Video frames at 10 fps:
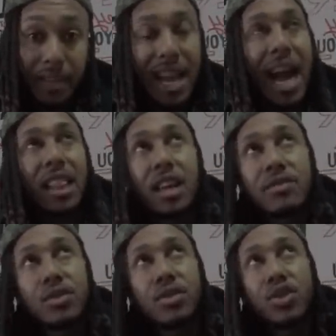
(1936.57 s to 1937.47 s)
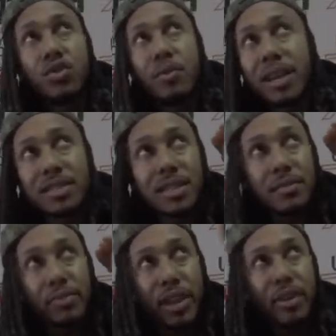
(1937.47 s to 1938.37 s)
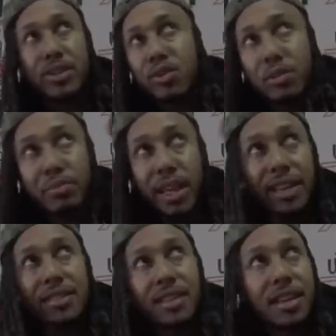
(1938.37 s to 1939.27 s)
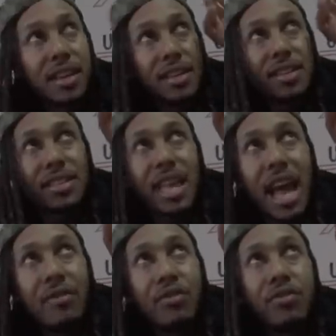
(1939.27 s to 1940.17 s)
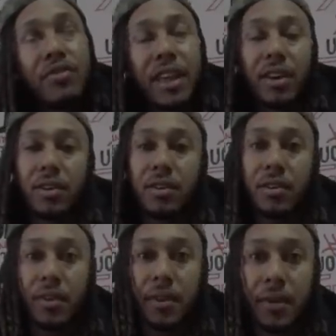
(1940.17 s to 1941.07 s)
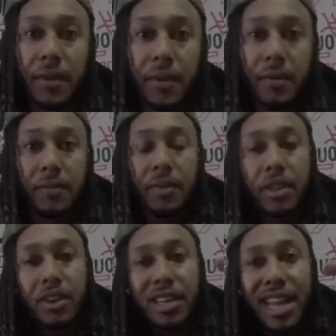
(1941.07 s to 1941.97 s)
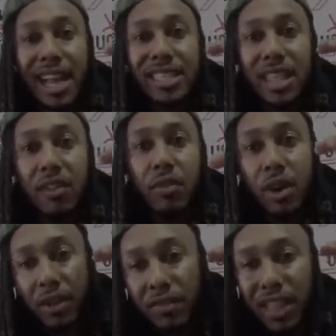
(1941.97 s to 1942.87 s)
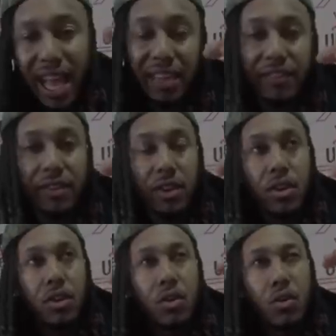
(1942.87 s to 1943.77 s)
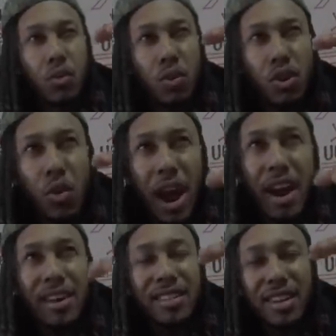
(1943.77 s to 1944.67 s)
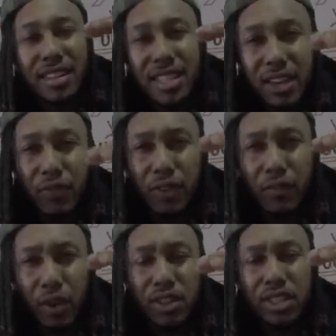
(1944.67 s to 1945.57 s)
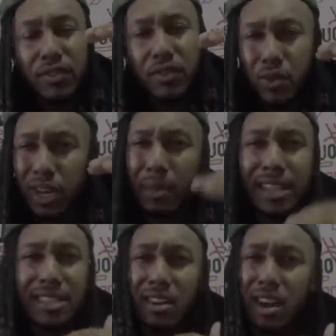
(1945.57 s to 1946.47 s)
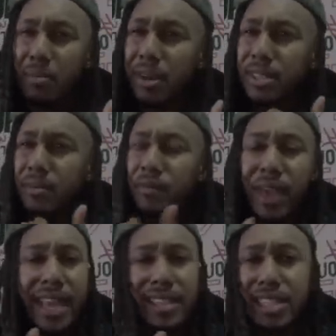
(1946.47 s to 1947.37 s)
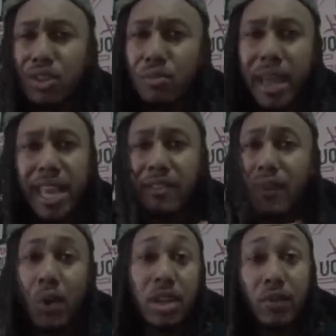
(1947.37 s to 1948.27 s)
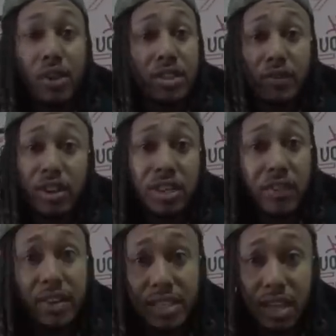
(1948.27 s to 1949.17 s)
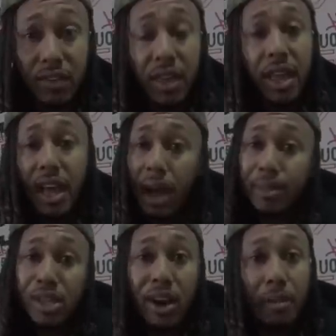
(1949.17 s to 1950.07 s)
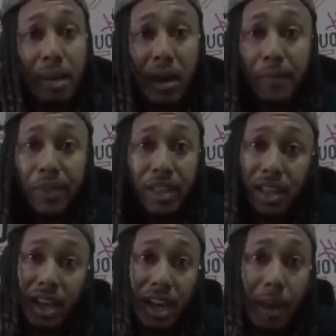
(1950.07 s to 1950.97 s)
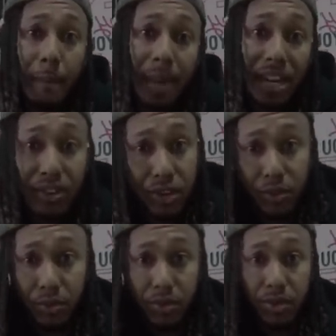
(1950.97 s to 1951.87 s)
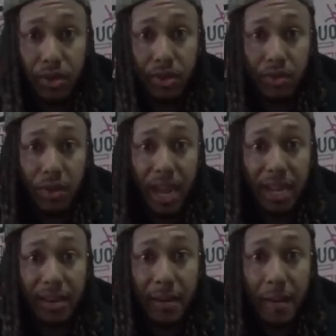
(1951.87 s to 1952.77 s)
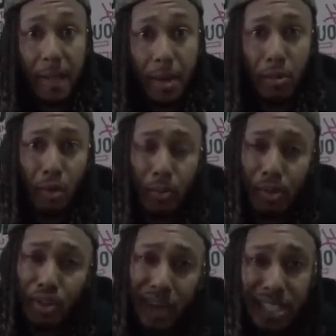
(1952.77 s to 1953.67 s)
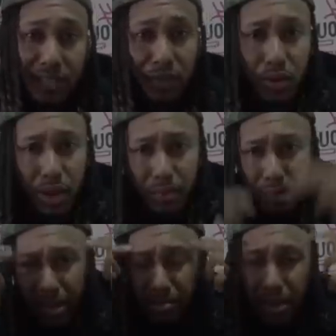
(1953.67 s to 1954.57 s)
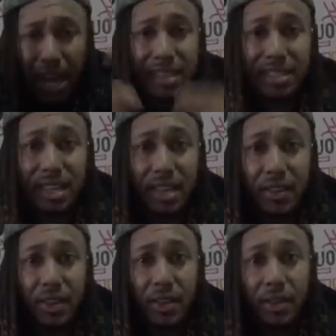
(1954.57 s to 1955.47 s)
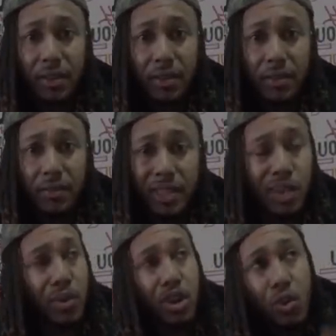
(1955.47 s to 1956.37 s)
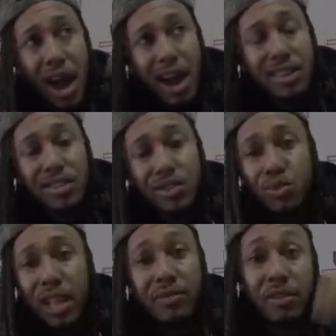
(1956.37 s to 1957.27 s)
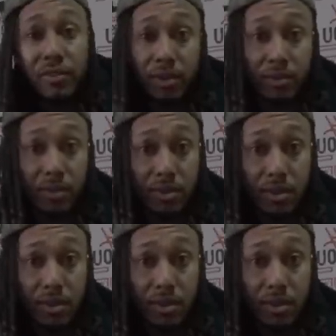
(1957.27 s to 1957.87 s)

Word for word: God loves you too much to bring you to a place just to have you fail. Your next level of life requires a different version of you. And I'm not talking about some fake it till you make it phony version of yourself. I'm talking about a better you, right? A more progressive you, a better mindset. It requires a new level of you.